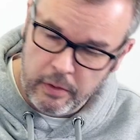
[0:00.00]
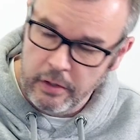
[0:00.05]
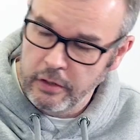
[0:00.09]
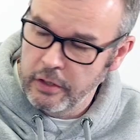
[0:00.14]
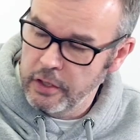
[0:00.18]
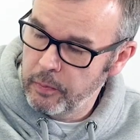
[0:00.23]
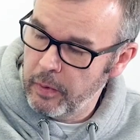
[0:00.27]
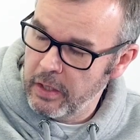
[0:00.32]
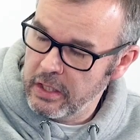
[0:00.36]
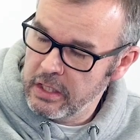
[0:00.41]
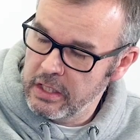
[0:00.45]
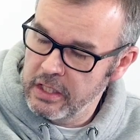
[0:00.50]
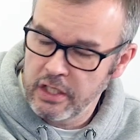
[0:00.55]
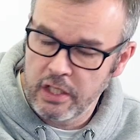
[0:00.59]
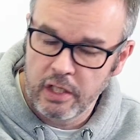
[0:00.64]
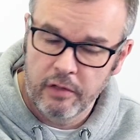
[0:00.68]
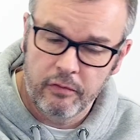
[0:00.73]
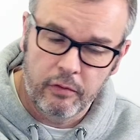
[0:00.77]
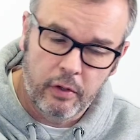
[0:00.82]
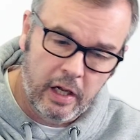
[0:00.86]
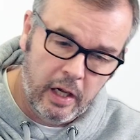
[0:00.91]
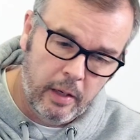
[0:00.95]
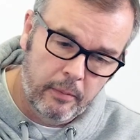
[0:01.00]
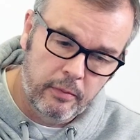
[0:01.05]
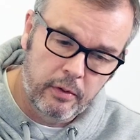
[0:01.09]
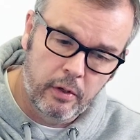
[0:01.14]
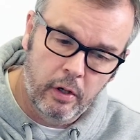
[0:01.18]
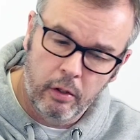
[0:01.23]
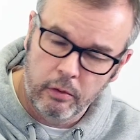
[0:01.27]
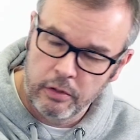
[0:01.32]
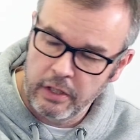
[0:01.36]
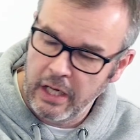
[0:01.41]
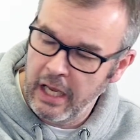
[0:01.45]
in with the specialist stuff. We'll help you,
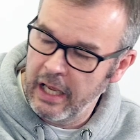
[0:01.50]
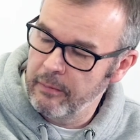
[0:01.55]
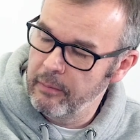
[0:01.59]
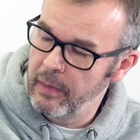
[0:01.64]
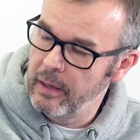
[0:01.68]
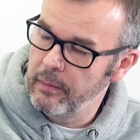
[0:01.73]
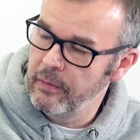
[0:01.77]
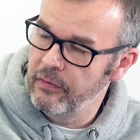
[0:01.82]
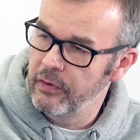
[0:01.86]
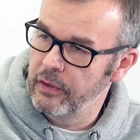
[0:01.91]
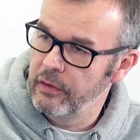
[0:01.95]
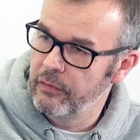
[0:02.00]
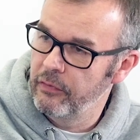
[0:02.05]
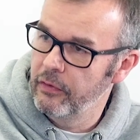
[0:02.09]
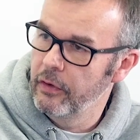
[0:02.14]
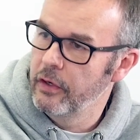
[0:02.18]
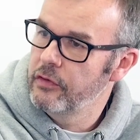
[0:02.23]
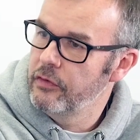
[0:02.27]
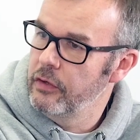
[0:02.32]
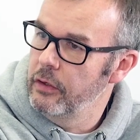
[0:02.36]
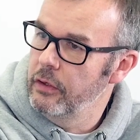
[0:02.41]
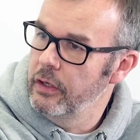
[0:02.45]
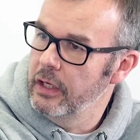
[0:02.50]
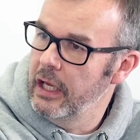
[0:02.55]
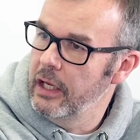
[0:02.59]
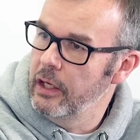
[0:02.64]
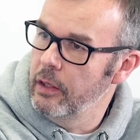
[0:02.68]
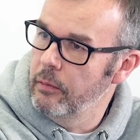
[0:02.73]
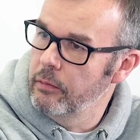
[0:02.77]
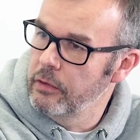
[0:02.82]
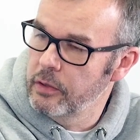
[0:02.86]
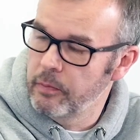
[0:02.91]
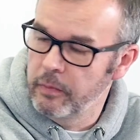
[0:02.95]
hold your hand maybe for the first year to get you
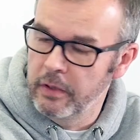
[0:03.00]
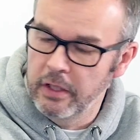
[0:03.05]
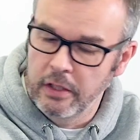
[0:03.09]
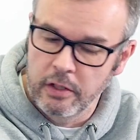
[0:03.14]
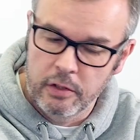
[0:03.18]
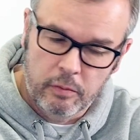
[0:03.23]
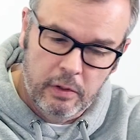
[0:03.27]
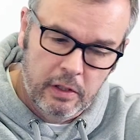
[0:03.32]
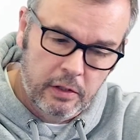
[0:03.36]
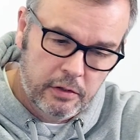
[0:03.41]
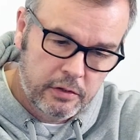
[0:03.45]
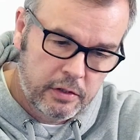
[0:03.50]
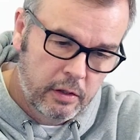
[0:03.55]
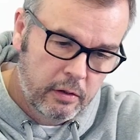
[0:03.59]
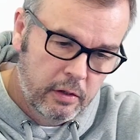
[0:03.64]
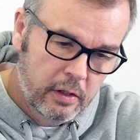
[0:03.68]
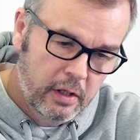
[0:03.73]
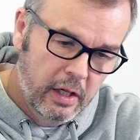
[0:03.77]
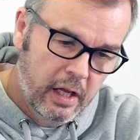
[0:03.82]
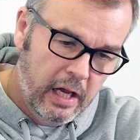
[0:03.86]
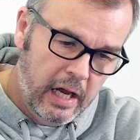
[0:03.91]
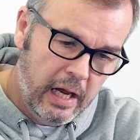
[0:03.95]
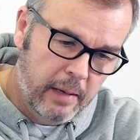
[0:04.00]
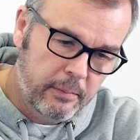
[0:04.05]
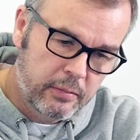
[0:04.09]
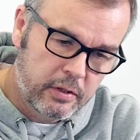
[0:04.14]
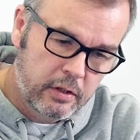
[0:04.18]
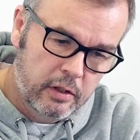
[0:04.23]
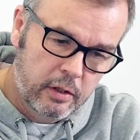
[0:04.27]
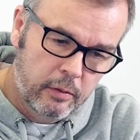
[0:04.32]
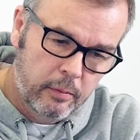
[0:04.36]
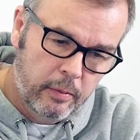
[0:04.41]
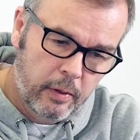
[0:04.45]
up to speed as well. So
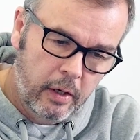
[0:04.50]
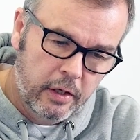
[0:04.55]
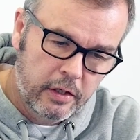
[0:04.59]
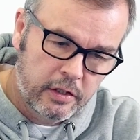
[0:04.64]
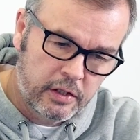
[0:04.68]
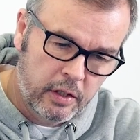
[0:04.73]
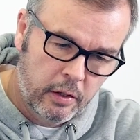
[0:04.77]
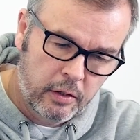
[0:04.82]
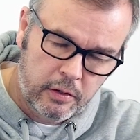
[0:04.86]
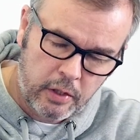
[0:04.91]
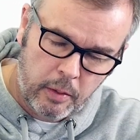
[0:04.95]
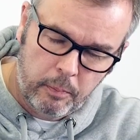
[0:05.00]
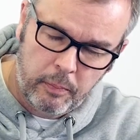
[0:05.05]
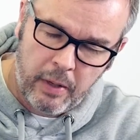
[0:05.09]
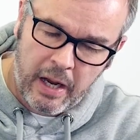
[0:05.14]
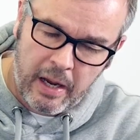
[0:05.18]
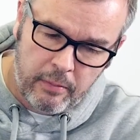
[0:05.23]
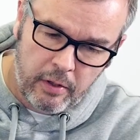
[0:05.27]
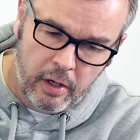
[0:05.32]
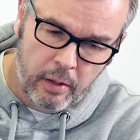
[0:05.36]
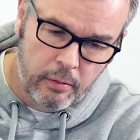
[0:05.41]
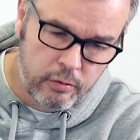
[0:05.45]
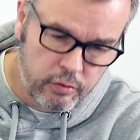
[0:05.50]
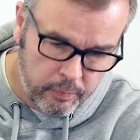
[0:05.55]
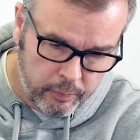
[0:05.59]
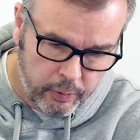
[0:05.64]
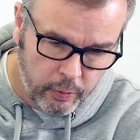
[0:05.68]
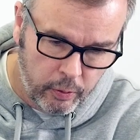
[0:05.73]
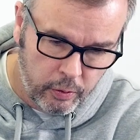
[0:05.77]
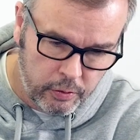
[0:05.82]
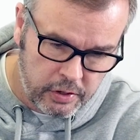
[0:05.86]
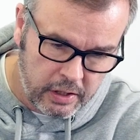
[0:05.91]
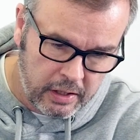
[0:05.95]
absolutely behind it. So Power BI was
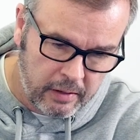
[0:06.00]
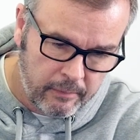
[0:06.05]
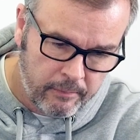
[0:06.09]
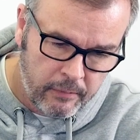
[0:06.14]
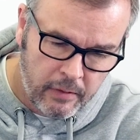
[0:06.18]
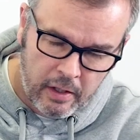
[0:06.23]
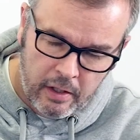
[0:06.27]
reporting.